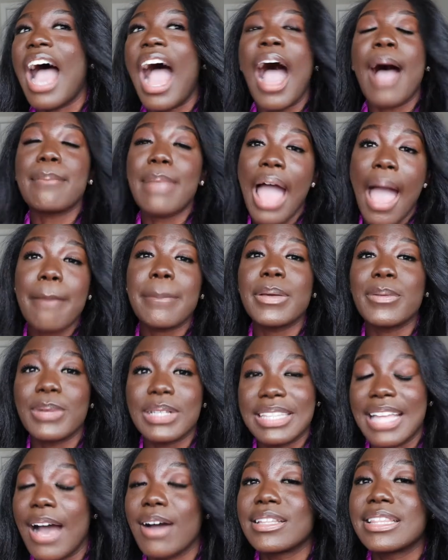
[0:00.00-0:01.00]
I'm happy
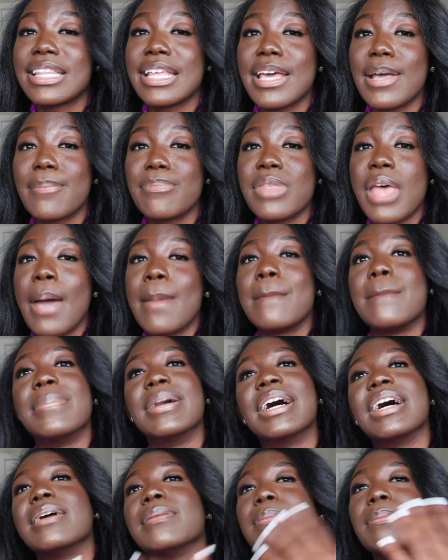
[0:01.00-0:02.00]
without them,
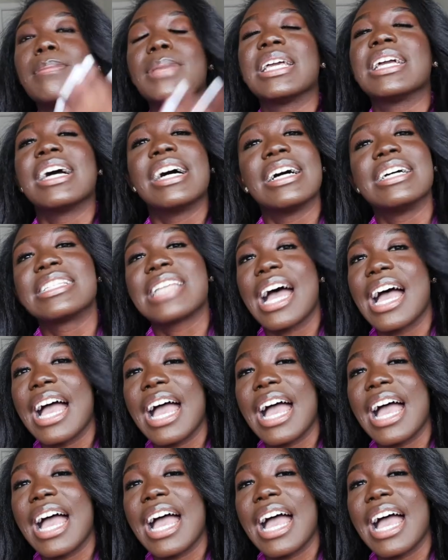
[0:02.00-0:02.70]
but because I